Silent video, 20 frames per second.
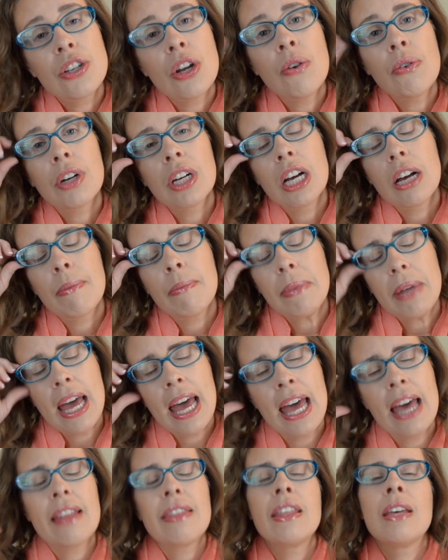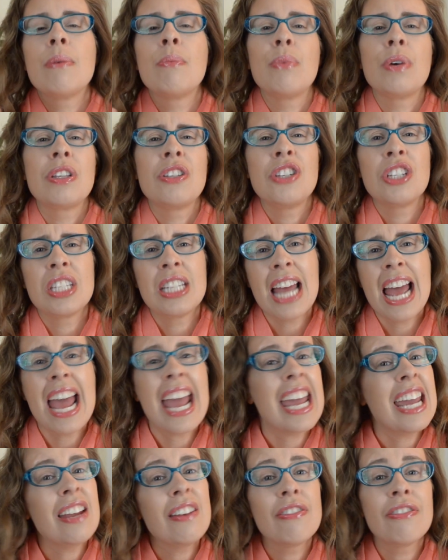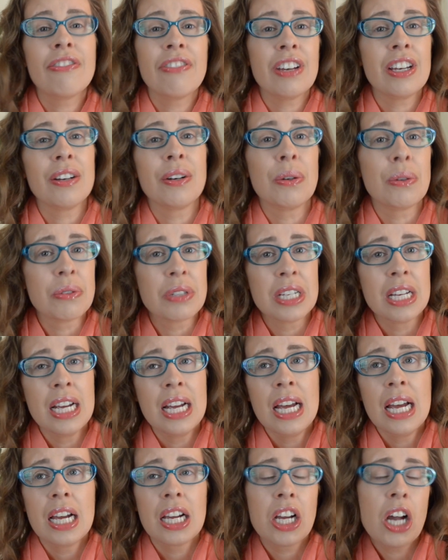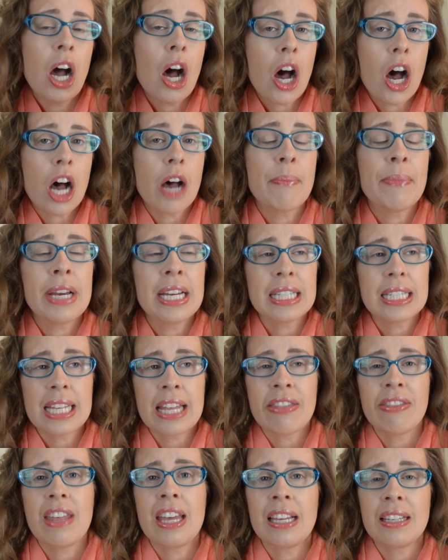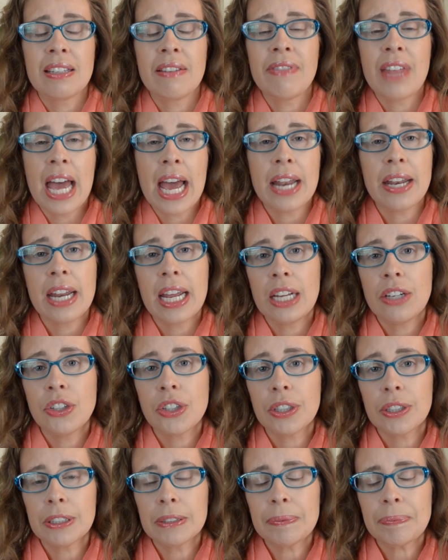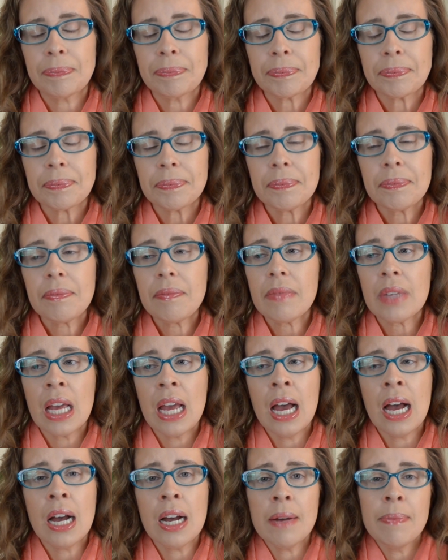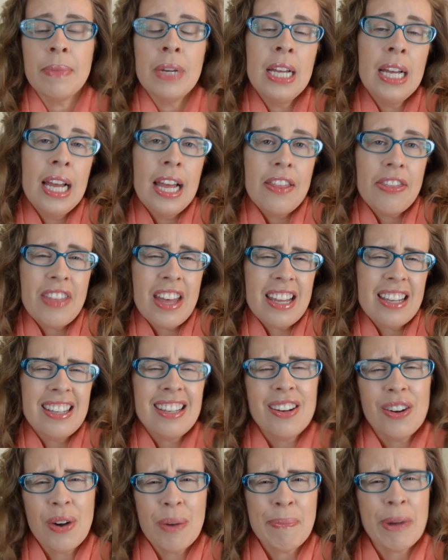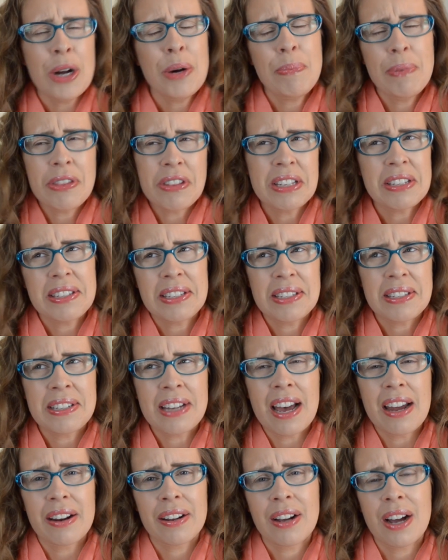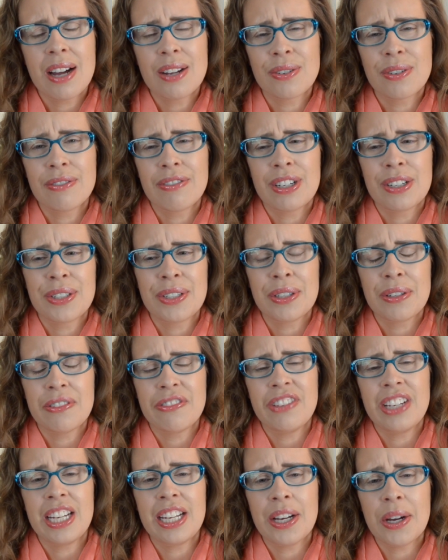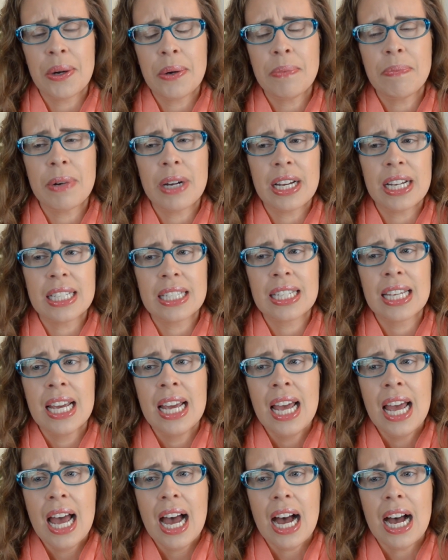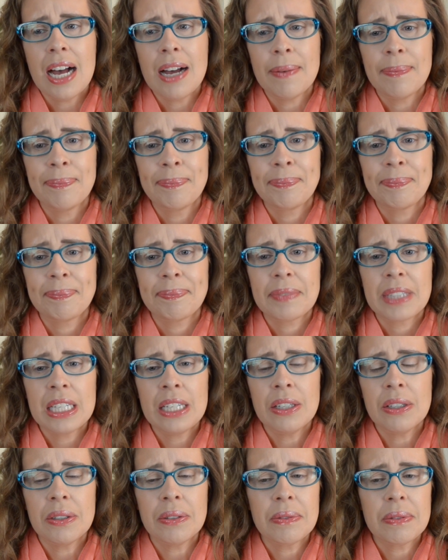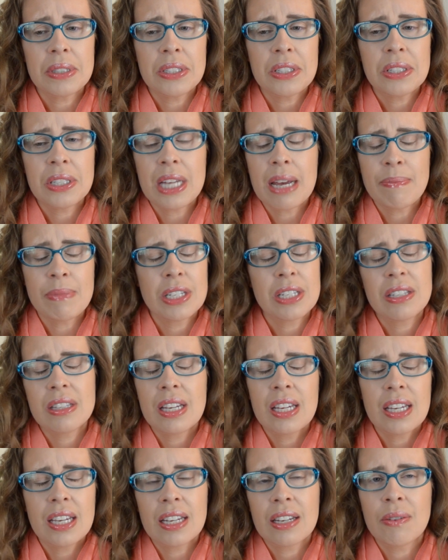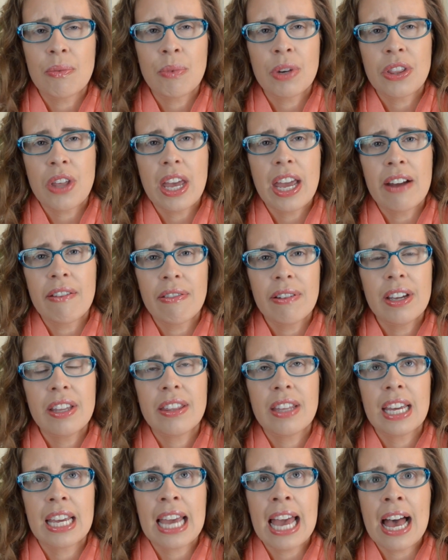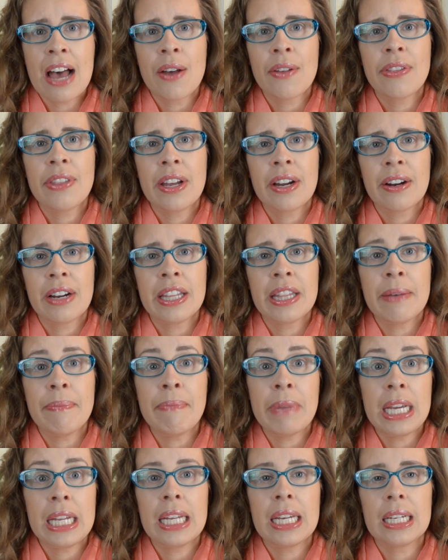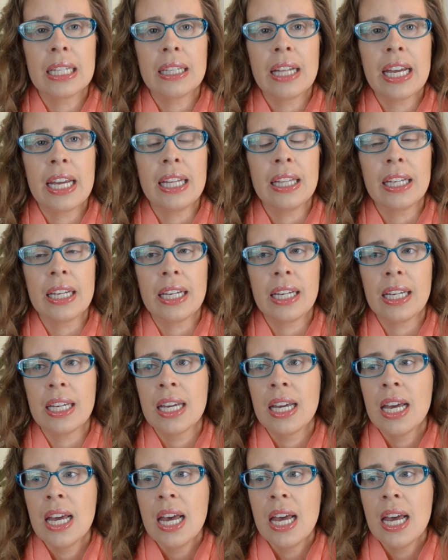don't come at them with just hate-filled comments and things of that nature. Um, that, you know, I'm hoping this is not a controversial video, but, um, you know, just I'm just thinking with everything out there in the media lately,